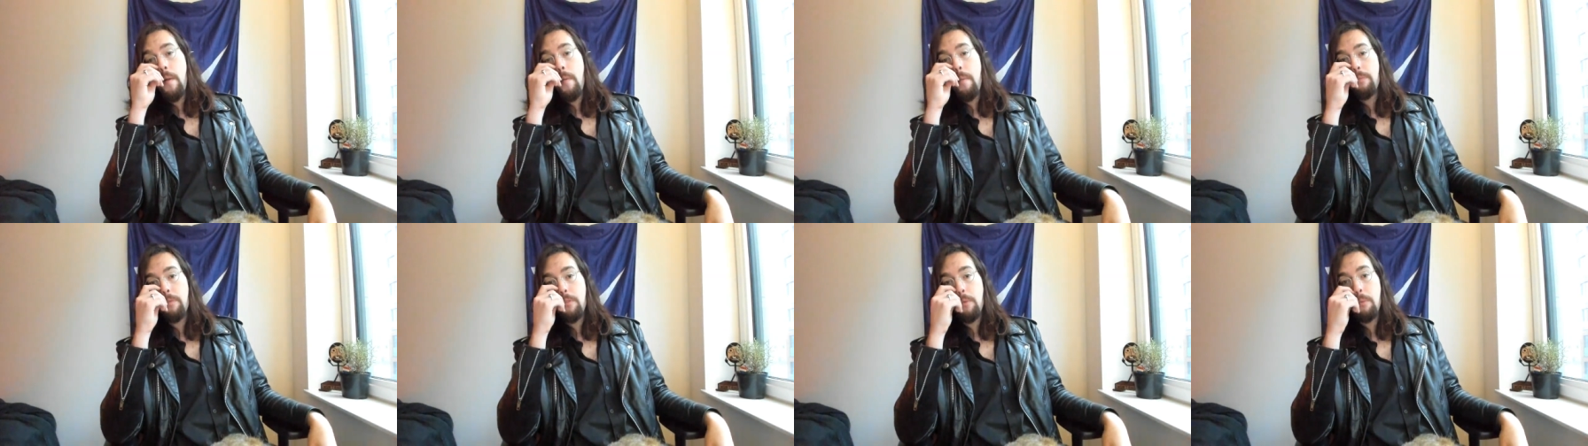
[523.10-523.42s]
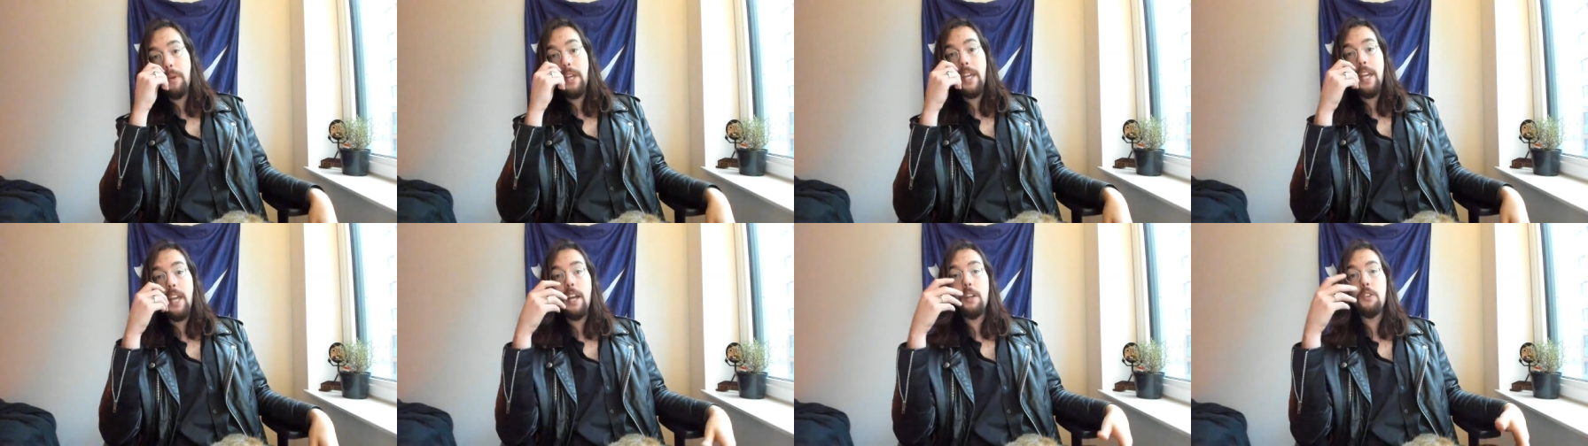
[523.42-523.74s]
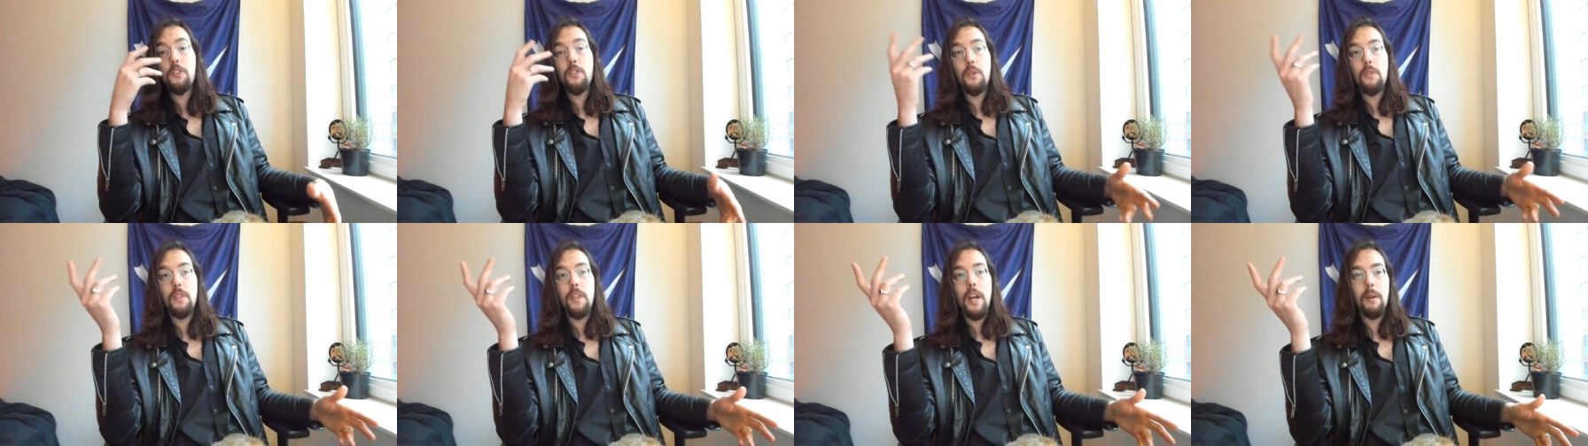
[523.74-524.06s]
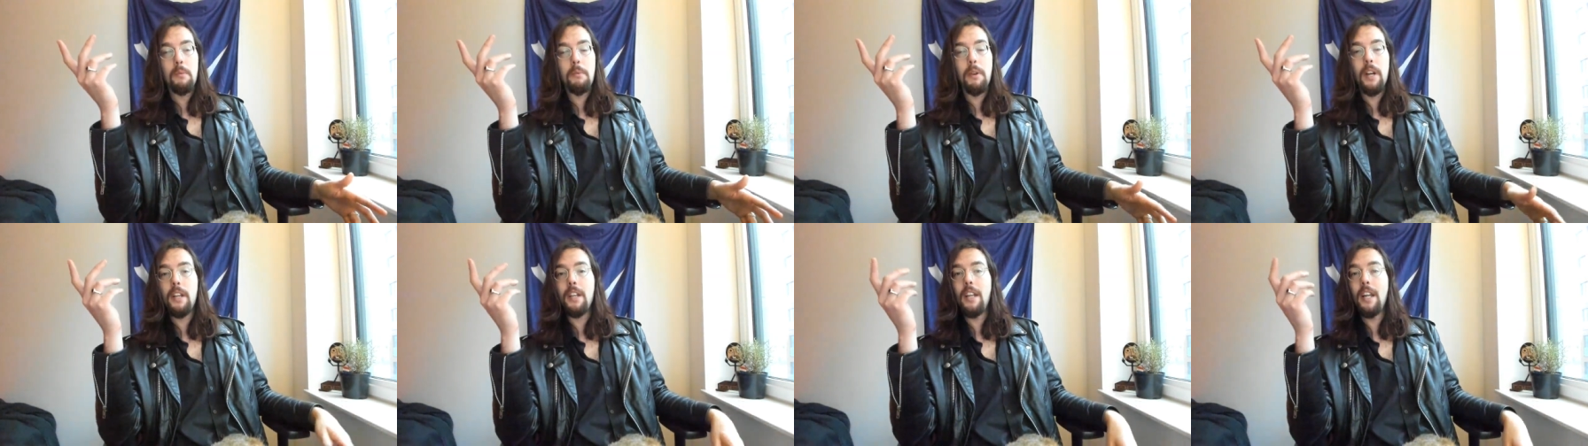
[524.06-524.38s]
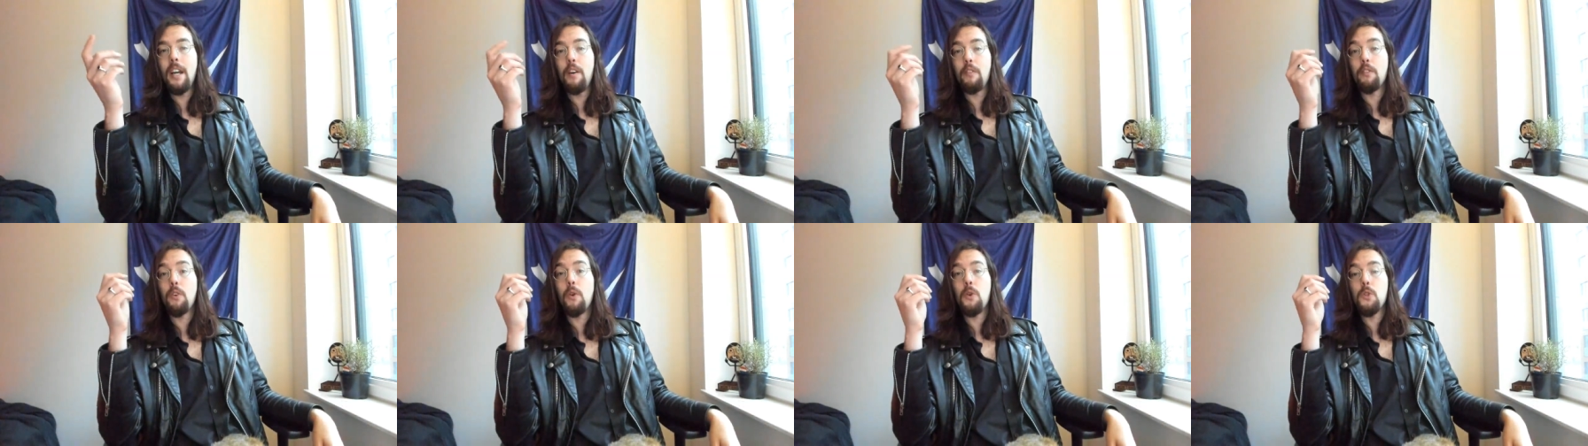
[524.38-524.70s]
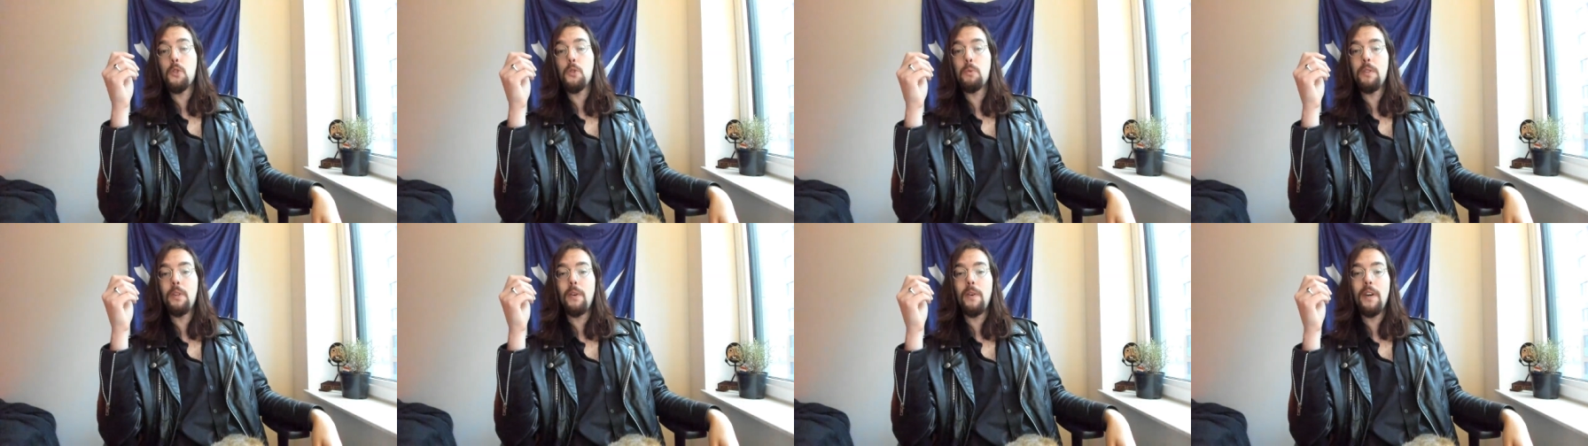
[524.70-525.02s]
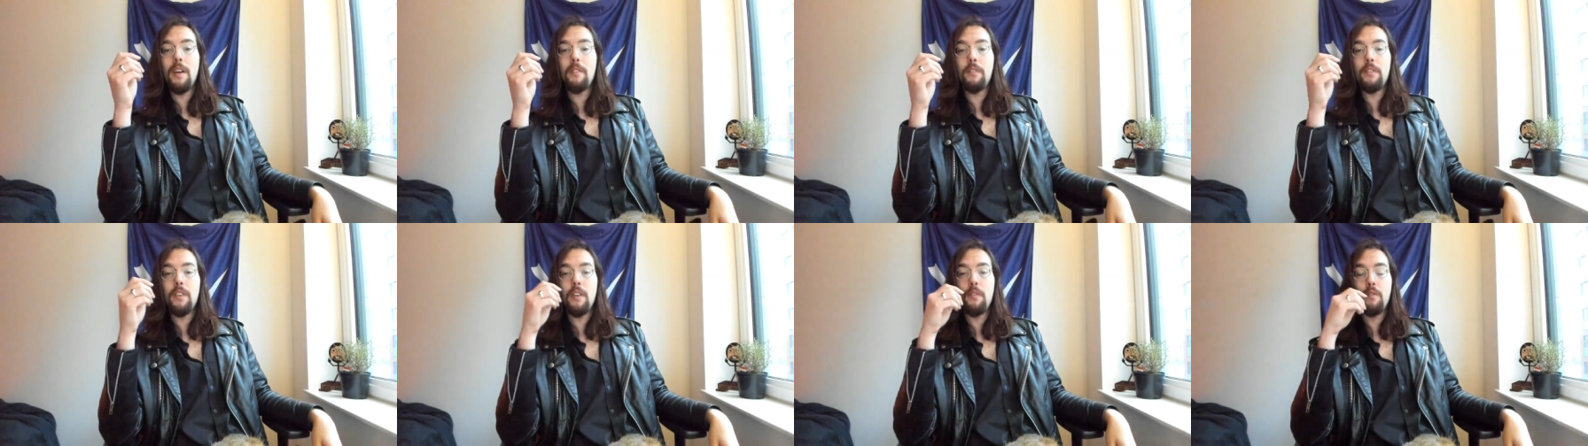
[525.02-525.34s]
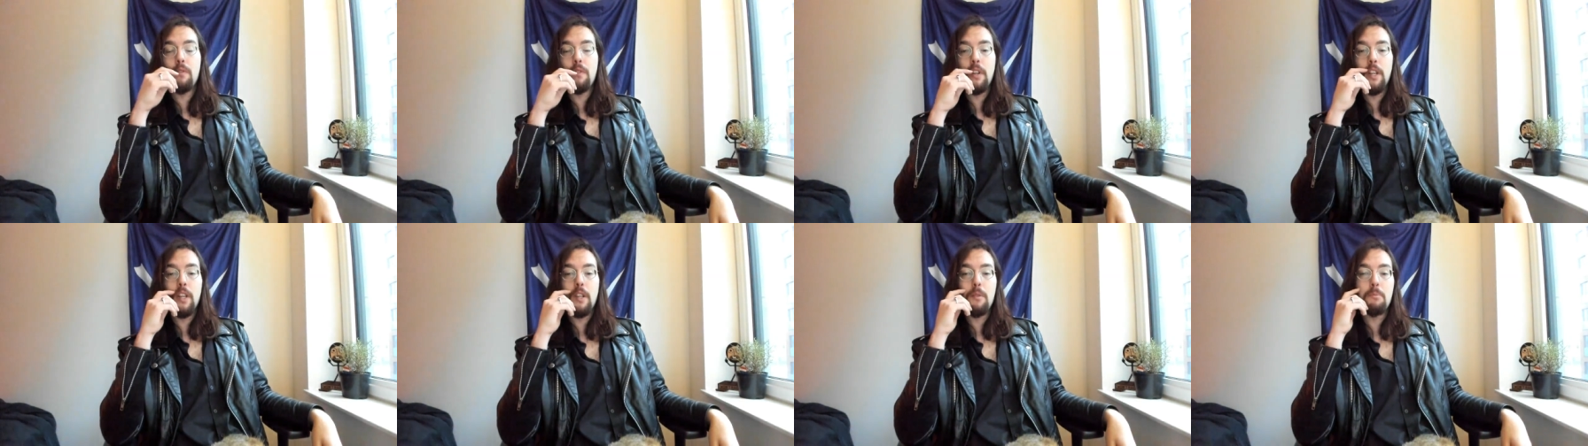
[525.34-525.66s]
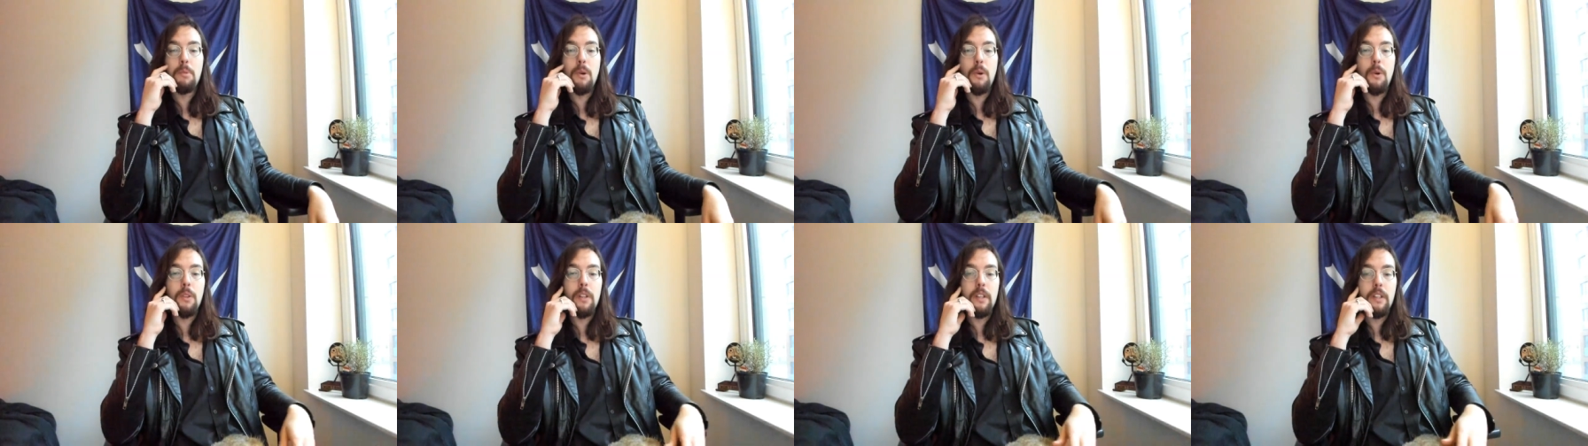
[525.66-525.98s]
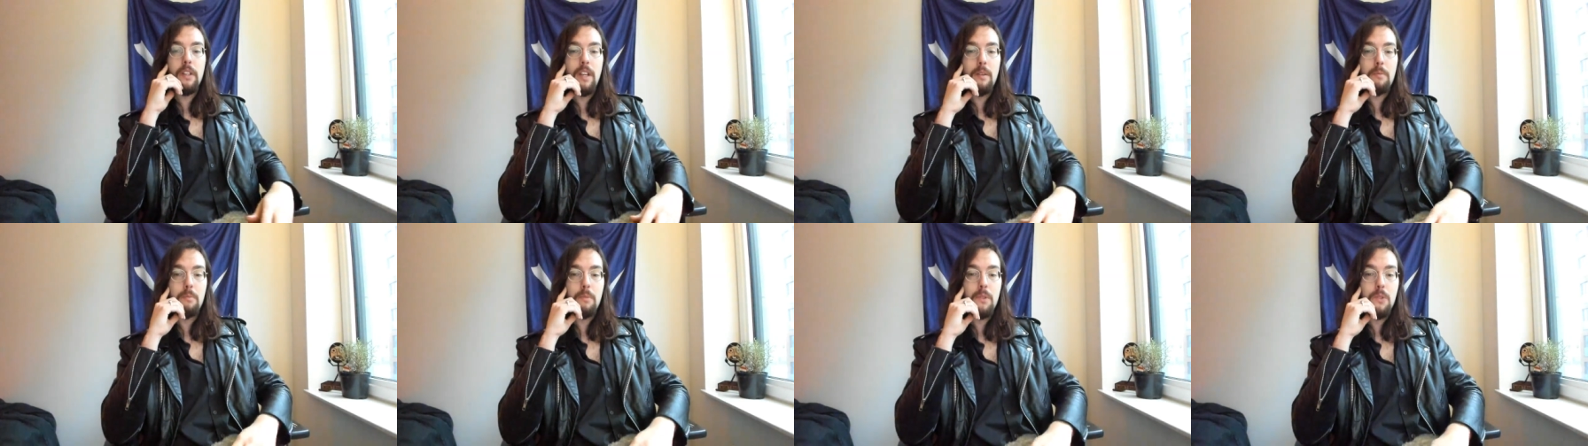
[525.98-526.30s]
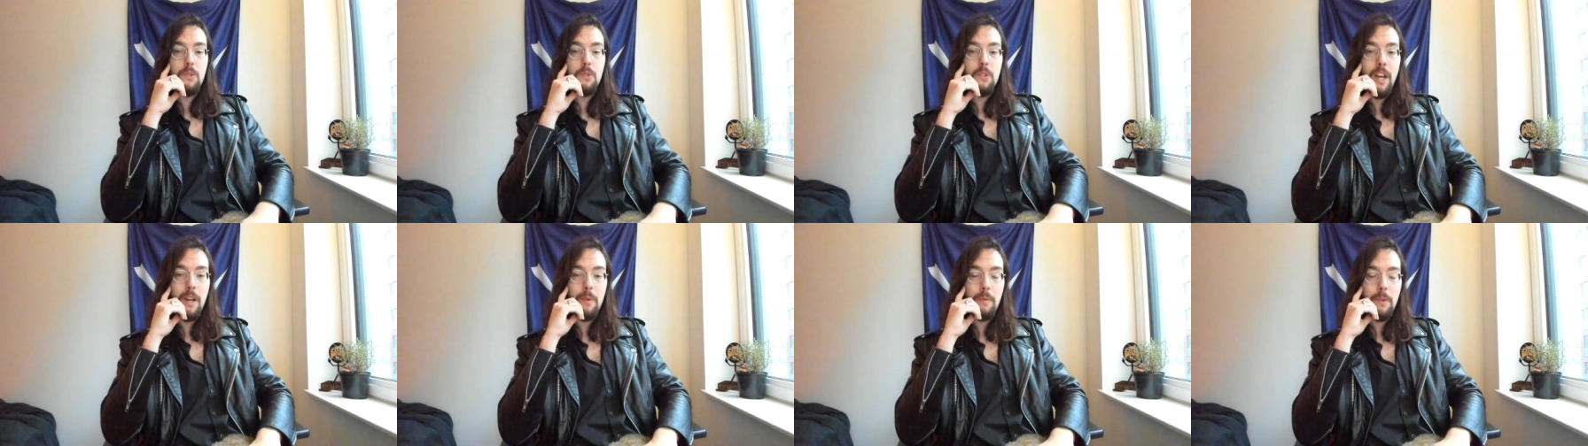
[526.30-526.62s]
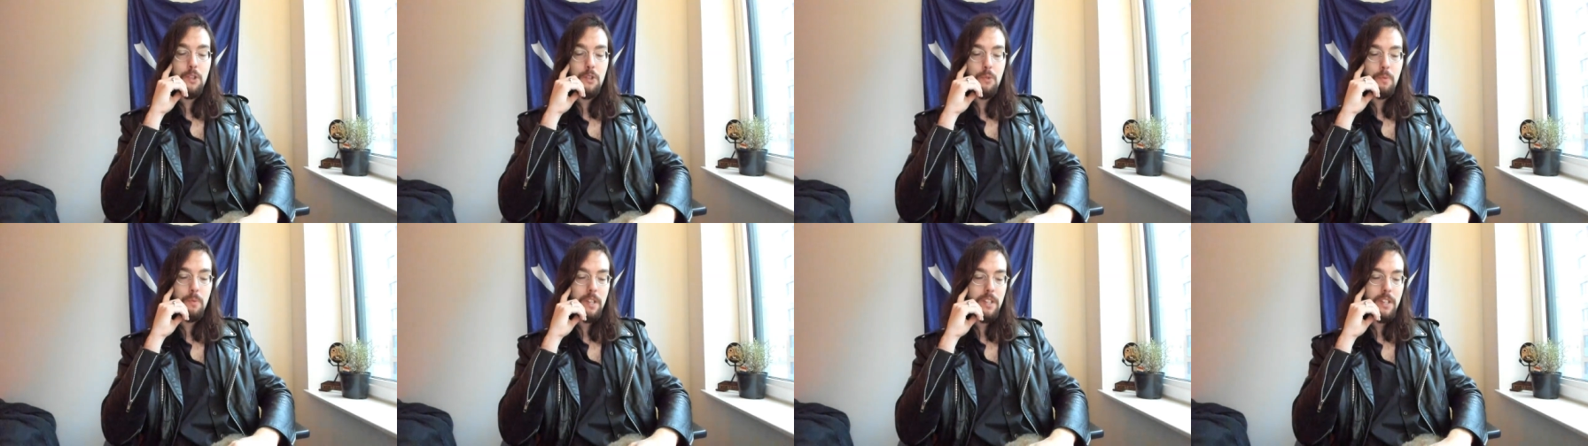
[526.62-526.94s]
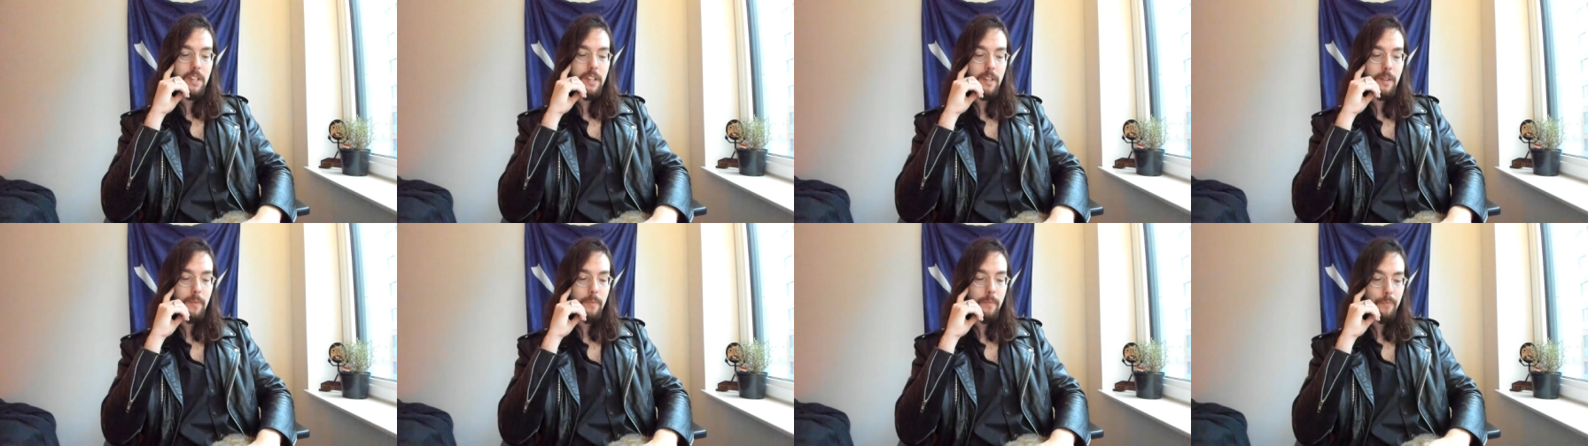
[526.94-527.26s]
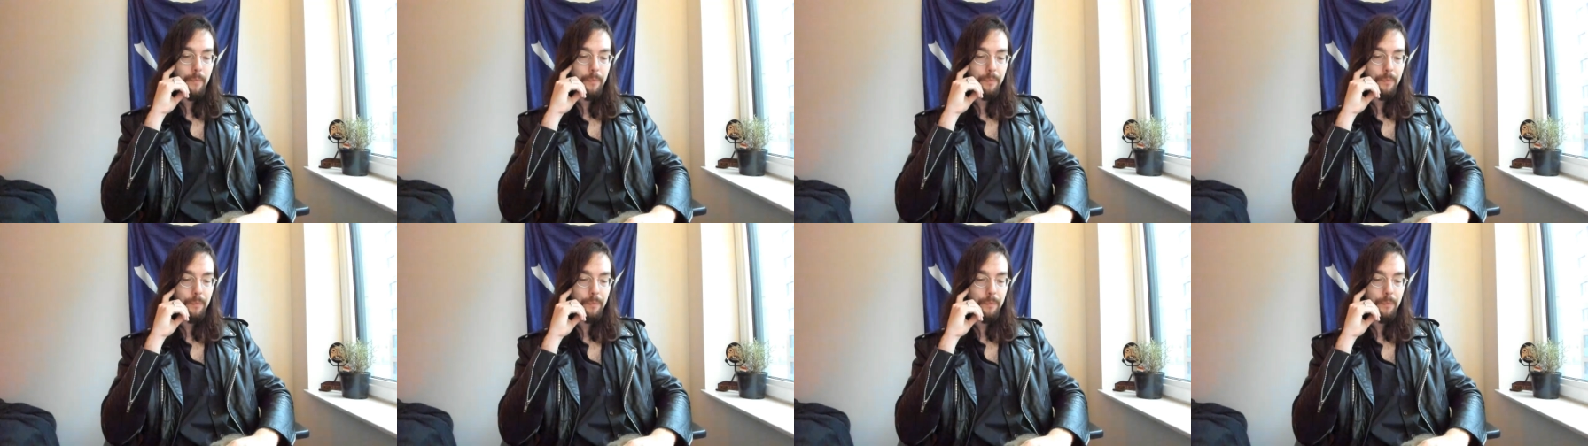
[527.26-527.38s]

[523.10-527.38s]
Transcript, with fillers: We can't do that right now, of course. We don't have enough friggin' polling numbers. I wish we did.